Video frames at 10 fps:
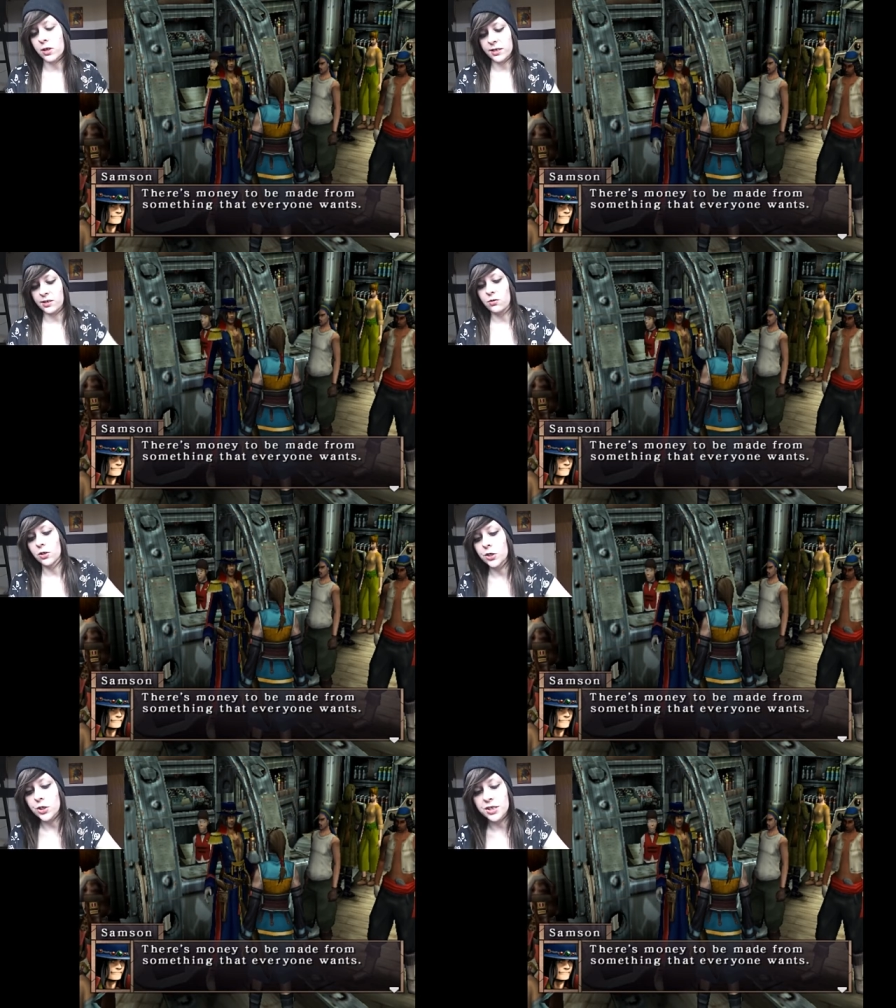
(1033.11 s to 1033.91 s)
because he's
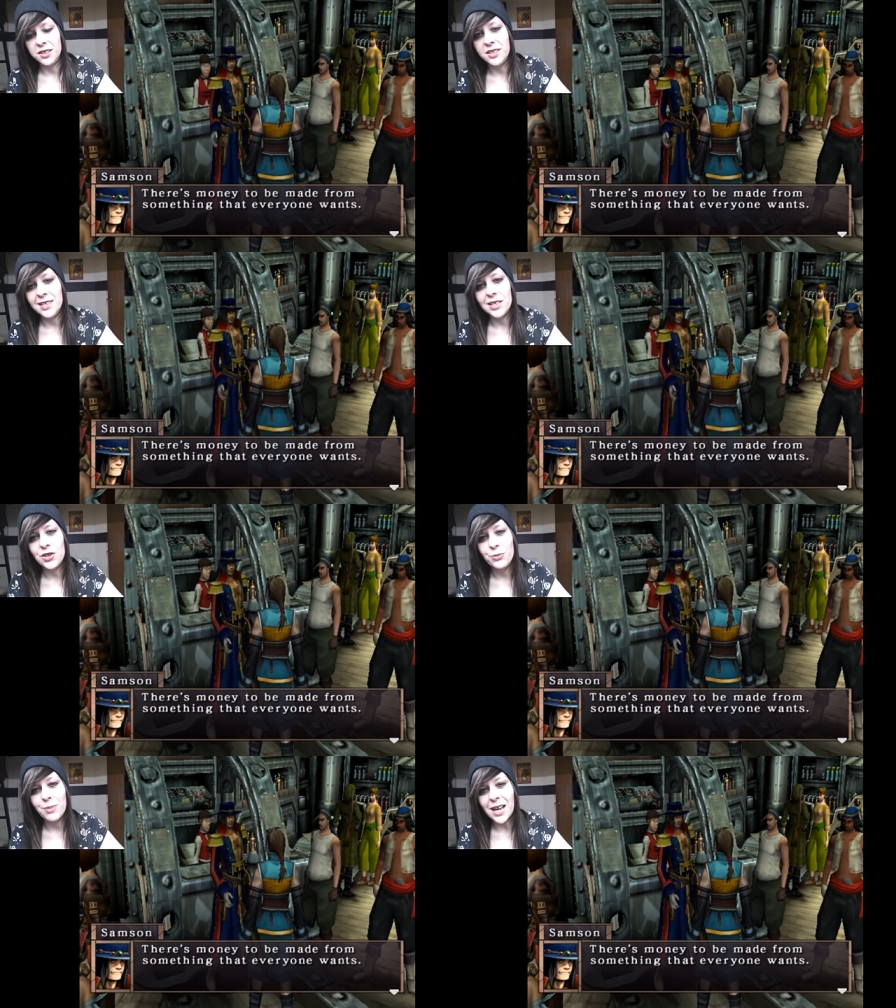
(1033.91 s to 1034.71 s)
really just a
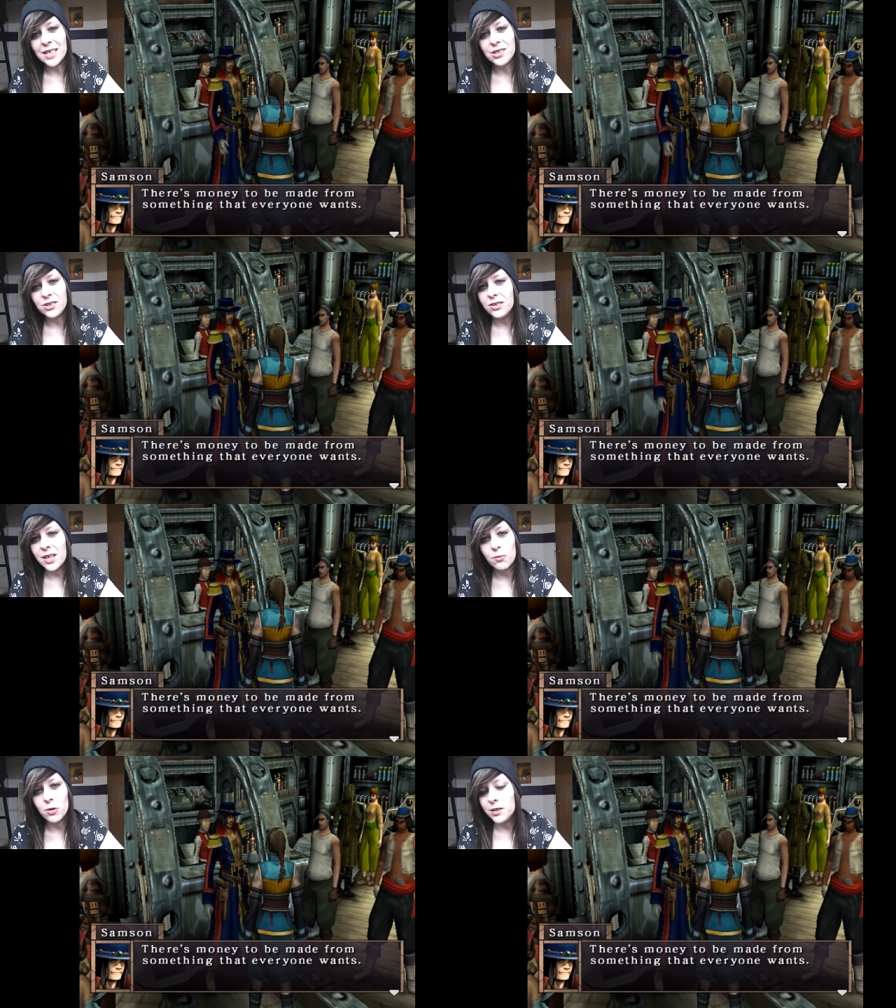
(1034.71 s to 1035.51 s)
stingy bastard
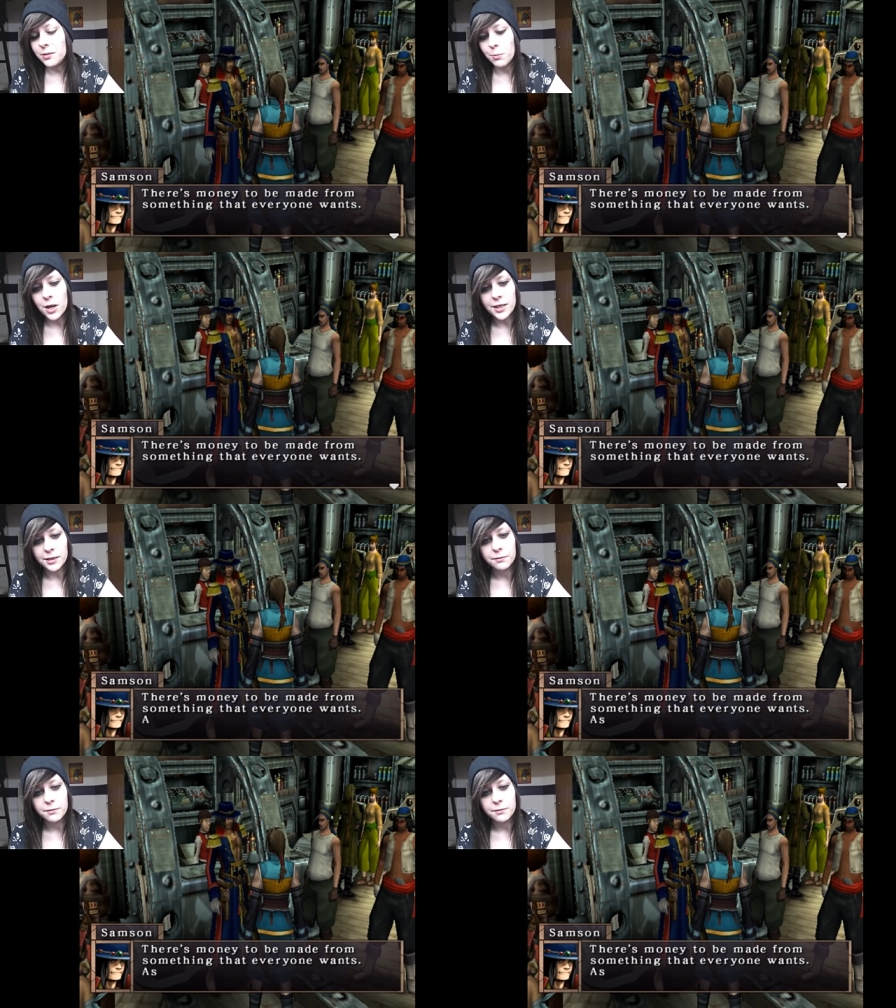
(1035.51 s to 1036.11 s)
that wants money.